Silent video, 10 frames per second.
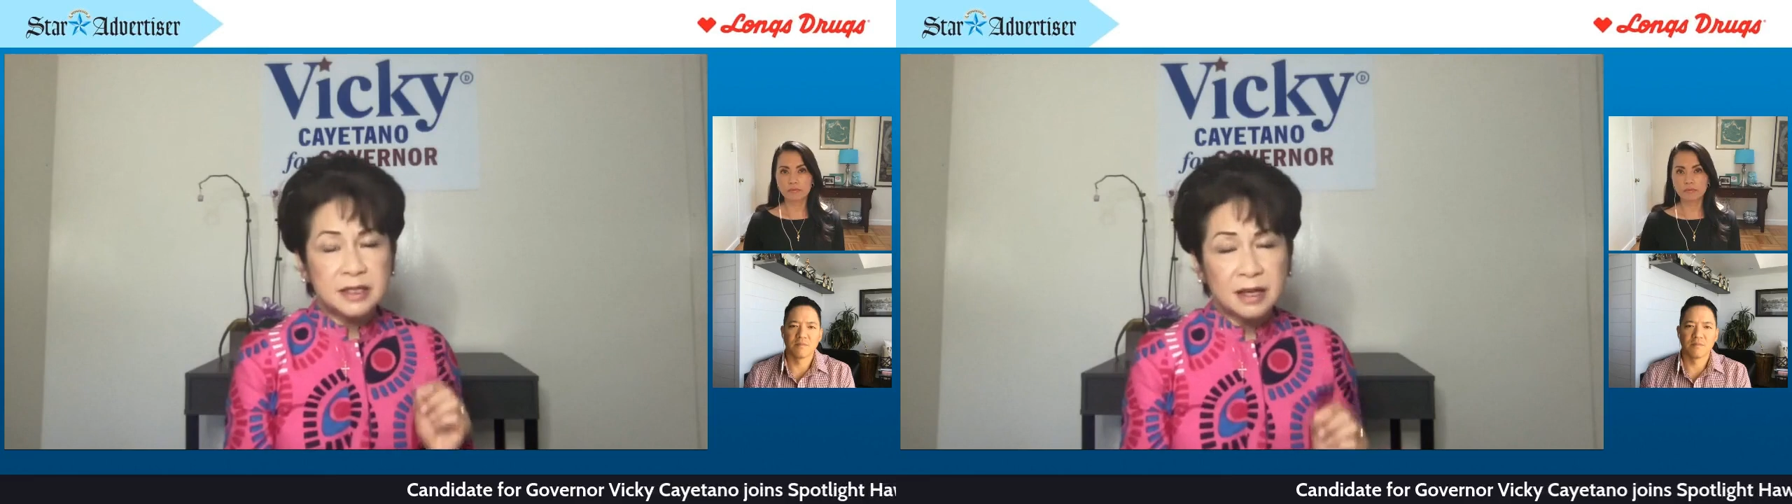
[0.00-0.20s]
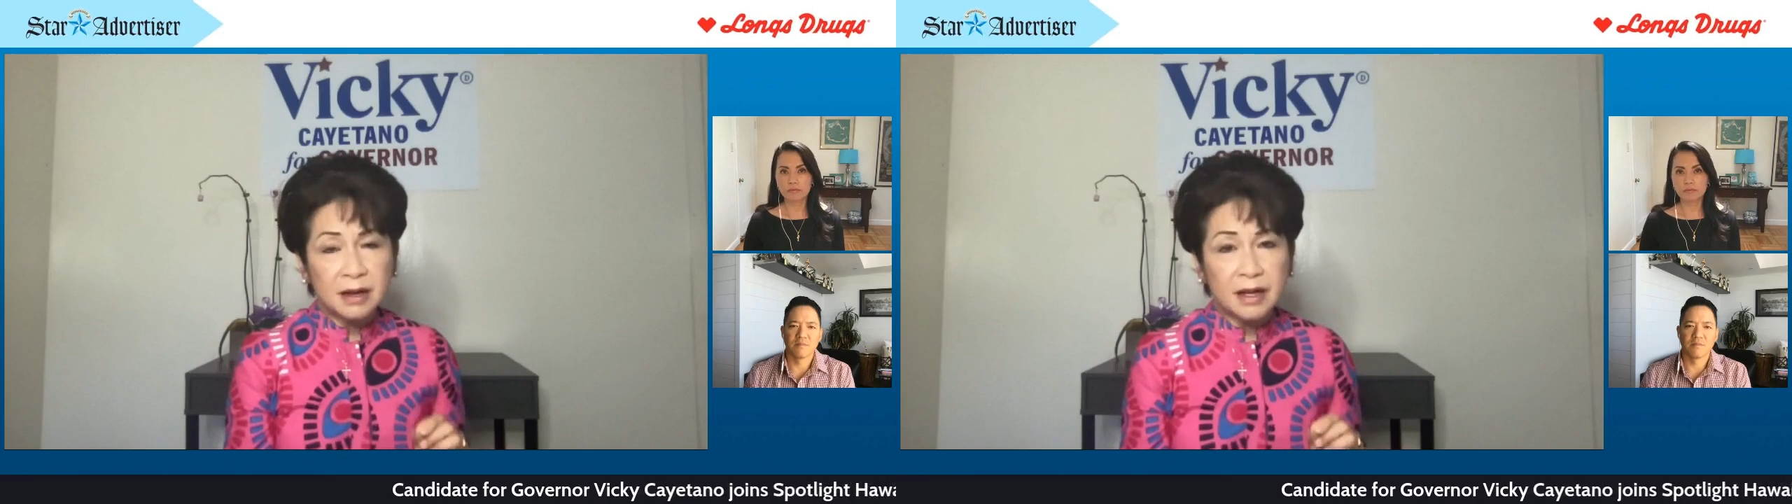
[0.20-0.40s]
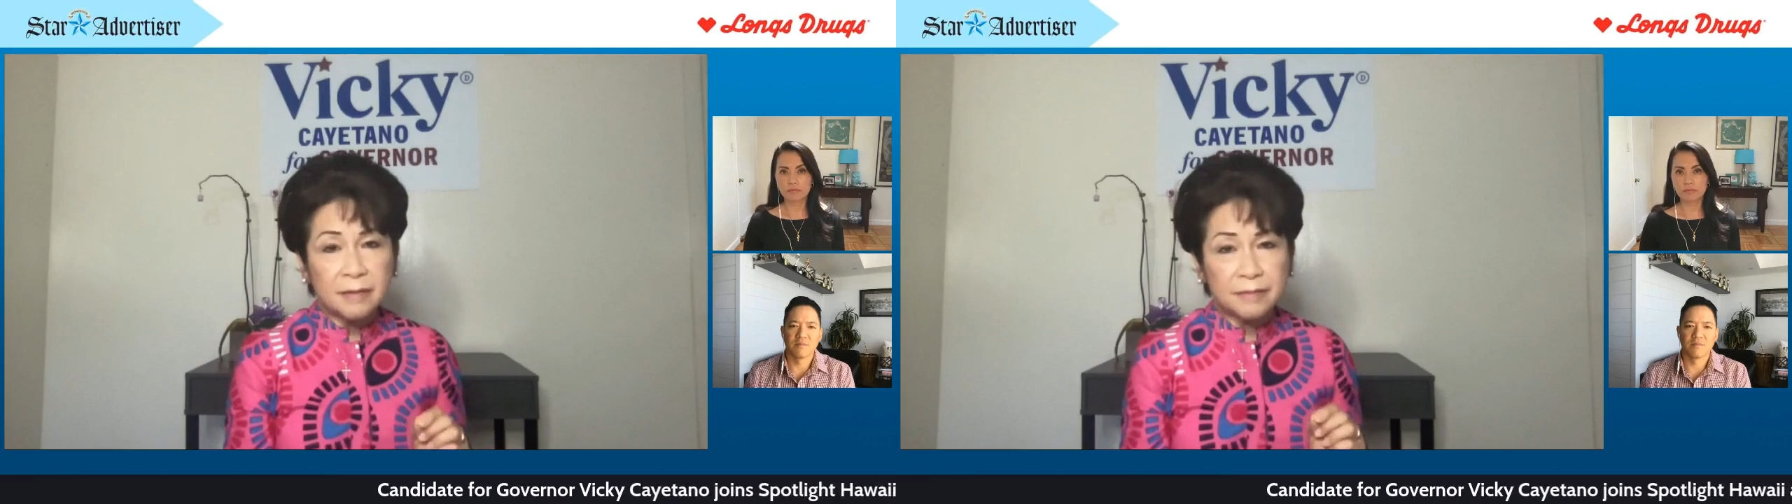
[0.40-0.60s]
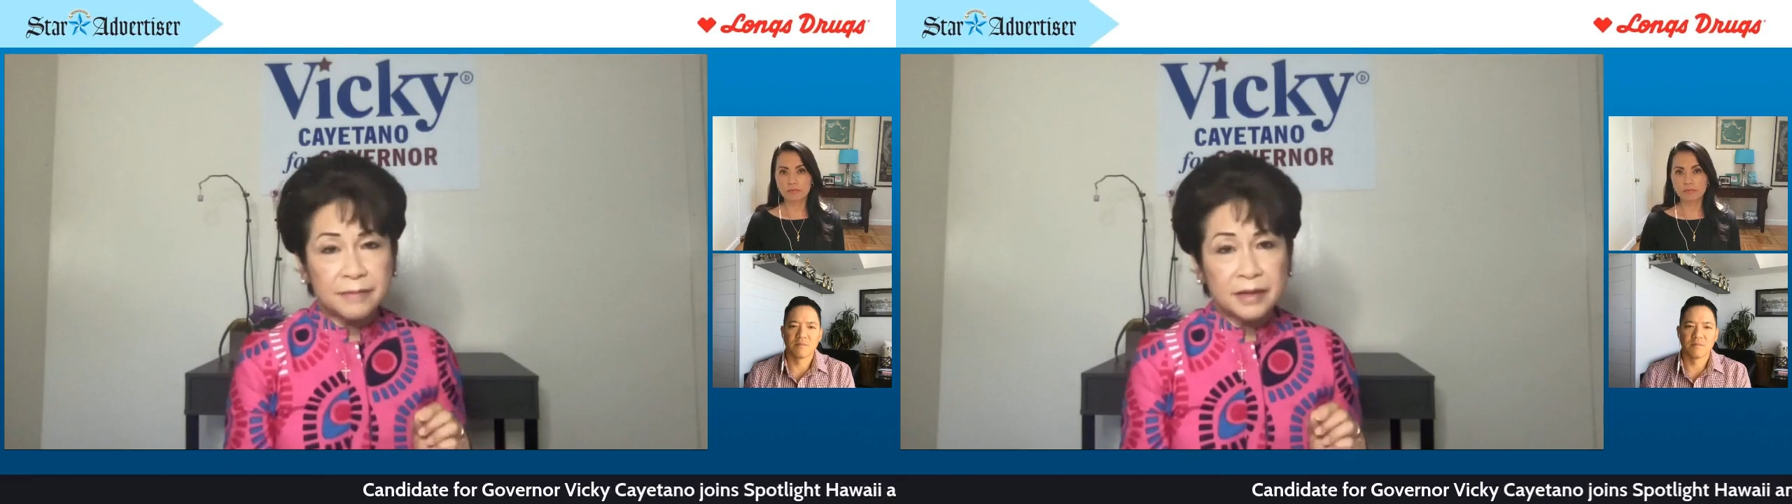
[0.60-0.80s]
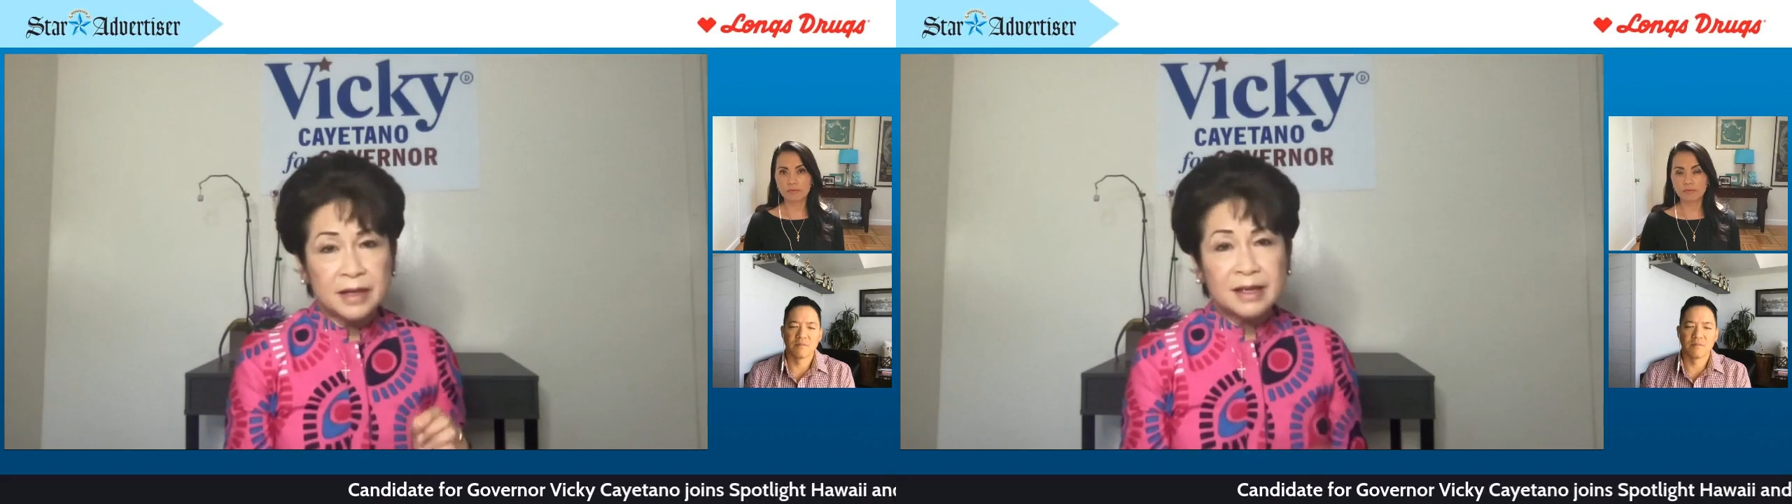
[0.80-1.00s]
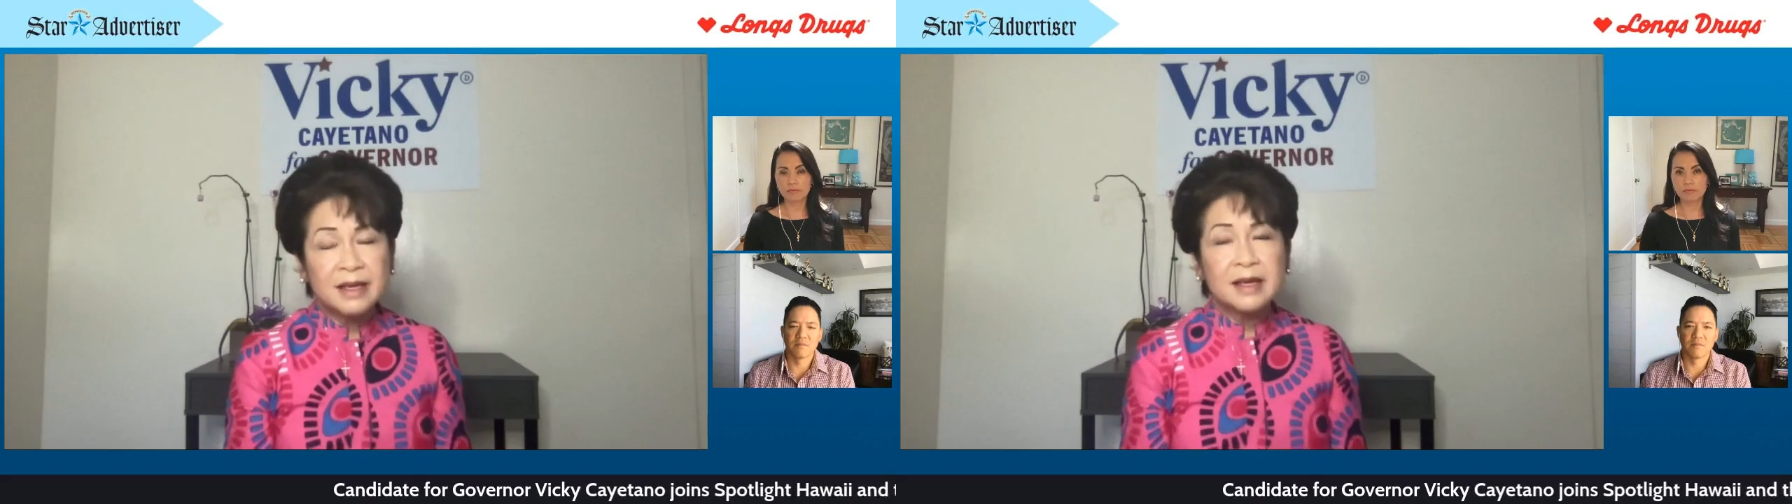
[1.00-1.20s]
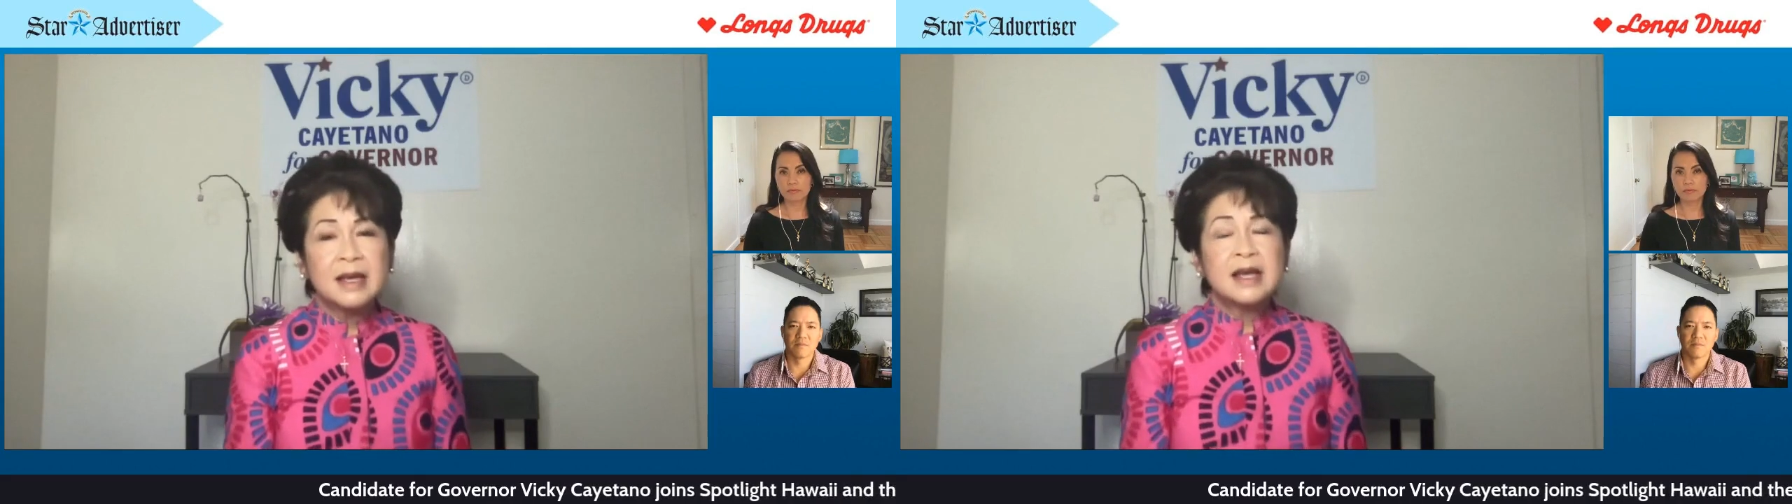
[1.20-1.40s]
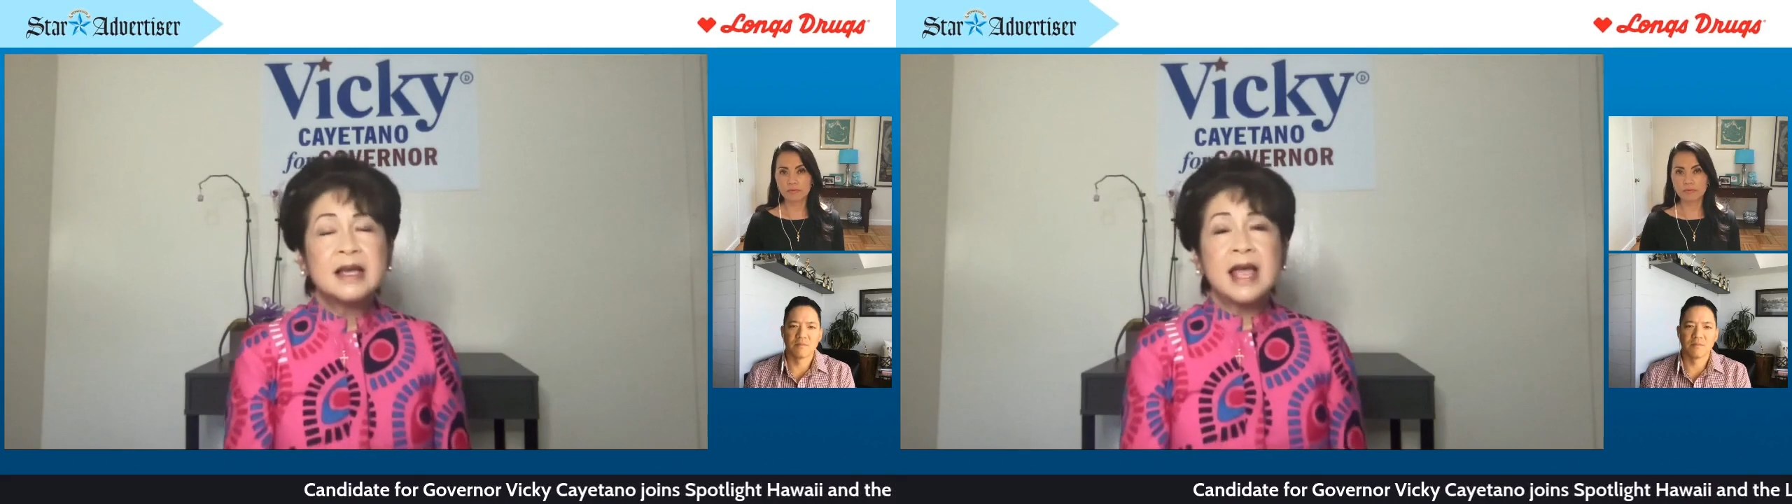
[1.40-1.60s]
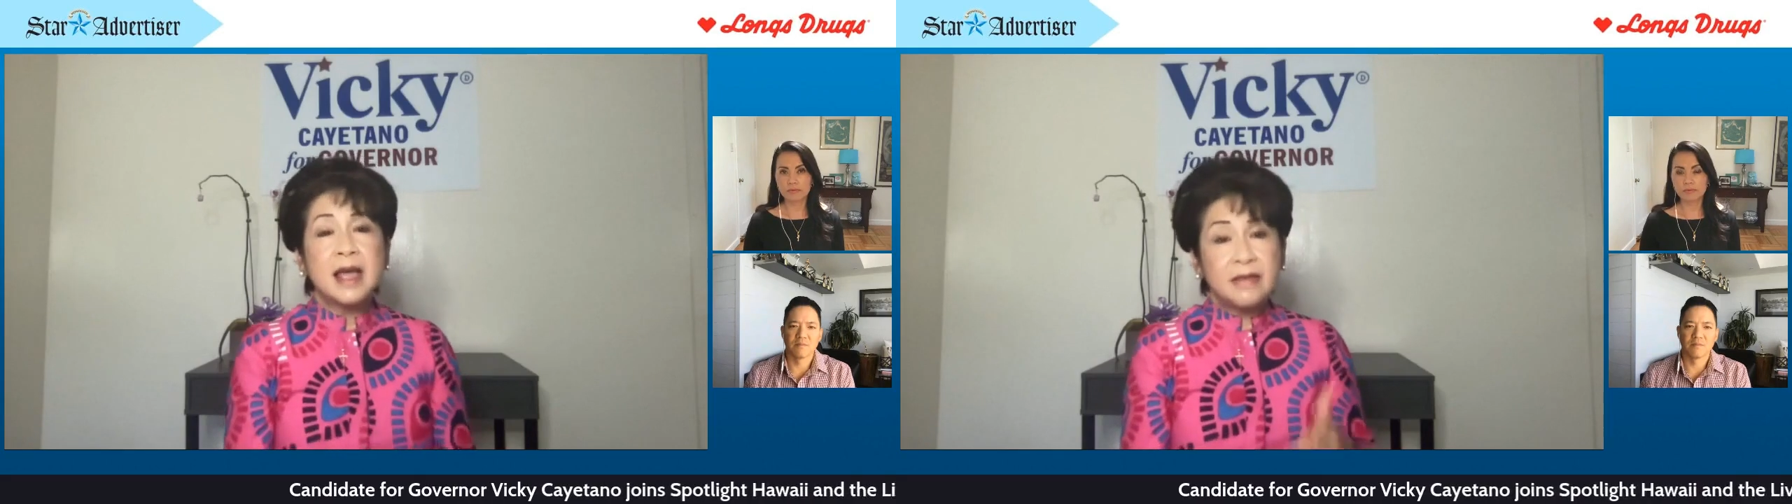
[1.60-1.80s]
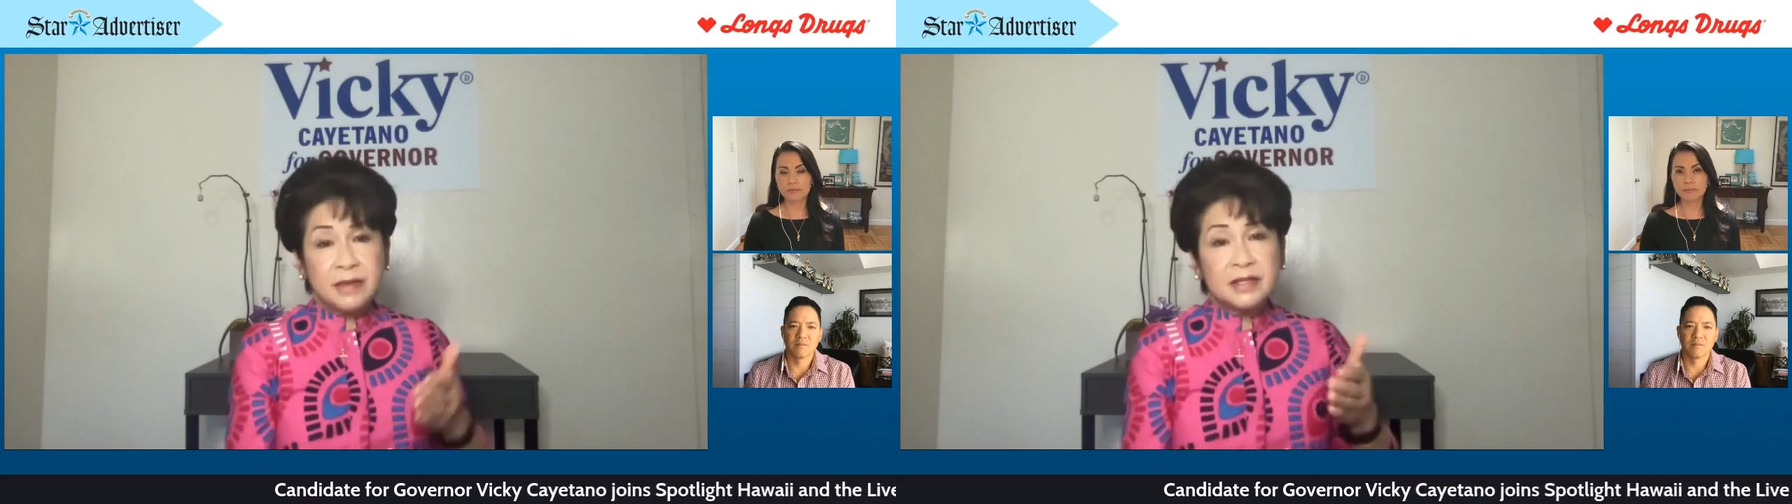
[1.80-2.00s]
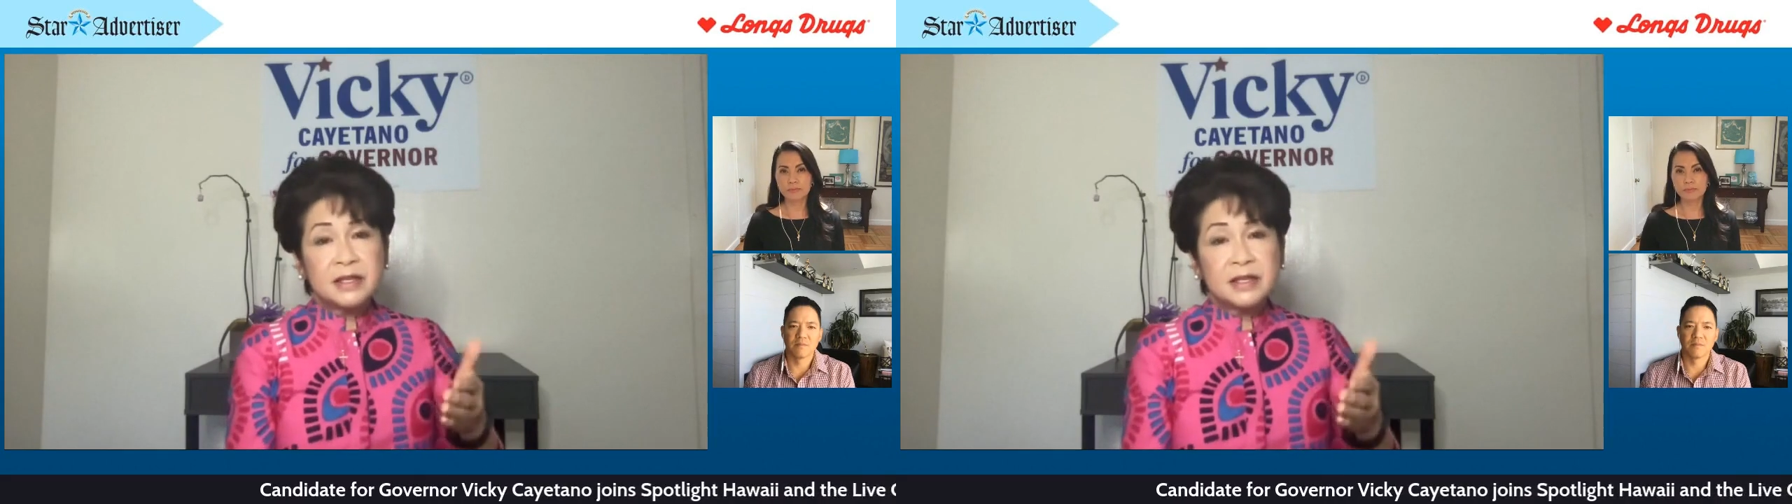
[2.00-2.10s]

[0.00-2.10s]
time. This